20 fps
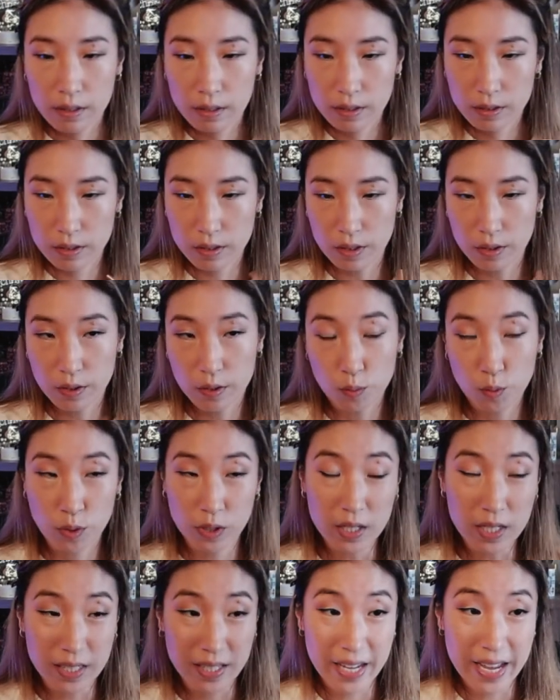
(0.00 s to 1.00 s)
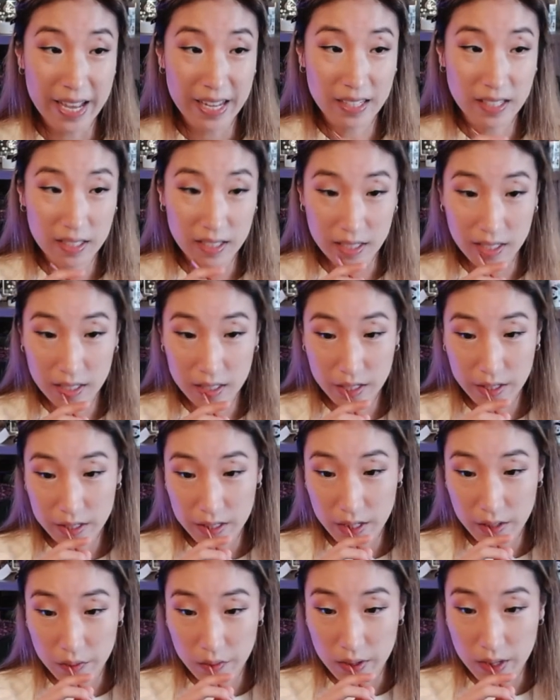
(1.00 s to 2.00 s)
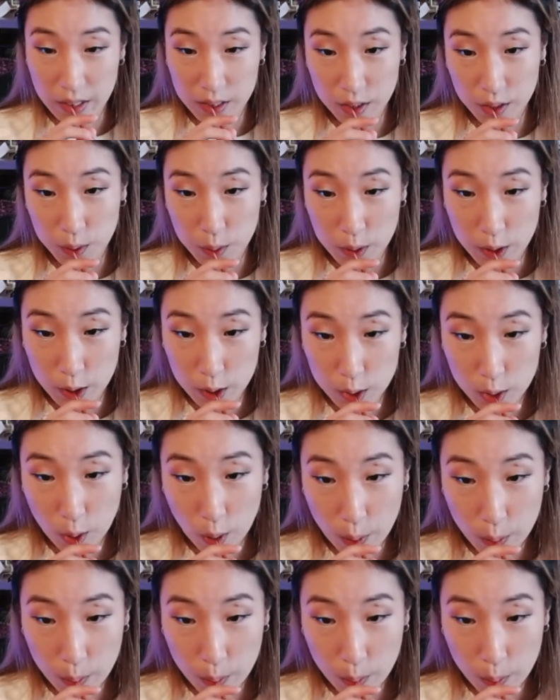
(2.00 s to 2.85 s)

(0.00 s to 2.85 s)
So we're gonna test it to see if it actually works.